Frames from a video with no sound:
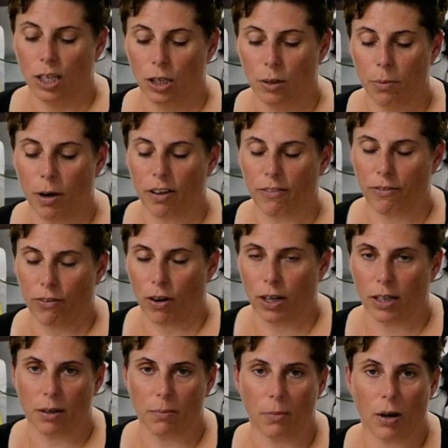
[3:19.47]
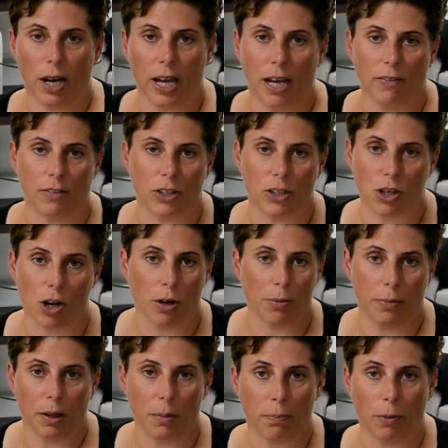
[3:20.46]
You might find it might have a
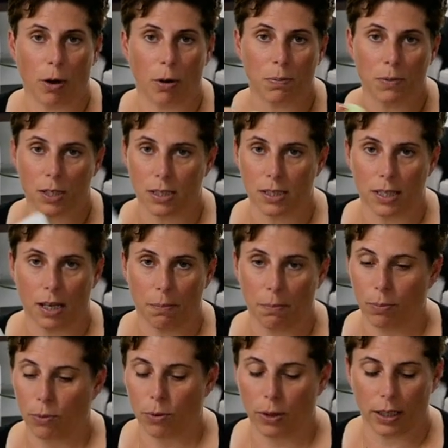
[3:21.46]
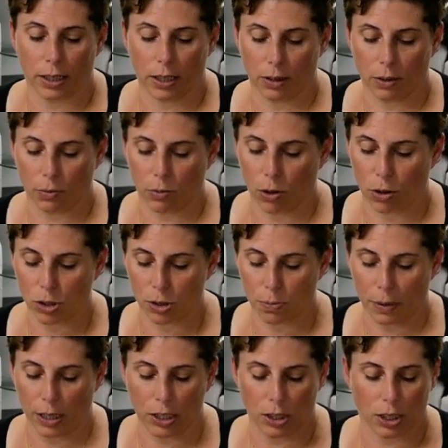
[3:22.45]
dome that pops at some point in the
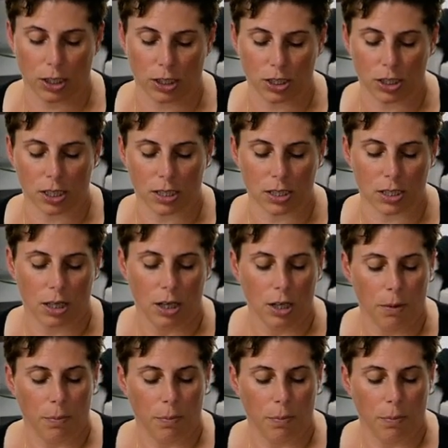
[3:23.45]
wash, but you can just